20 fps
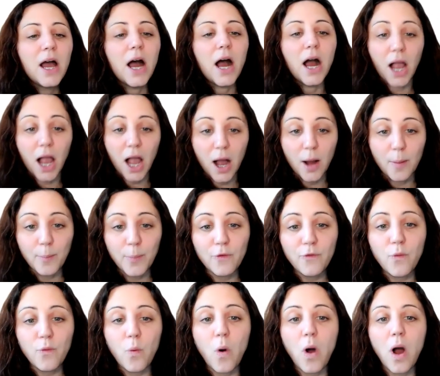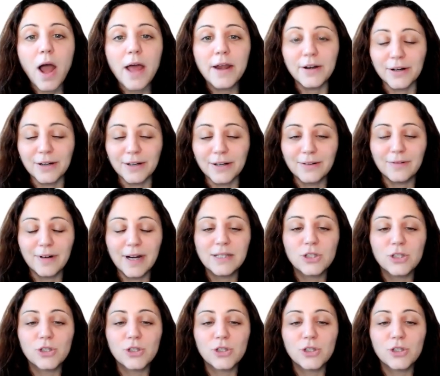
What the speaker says: a cup of water, right?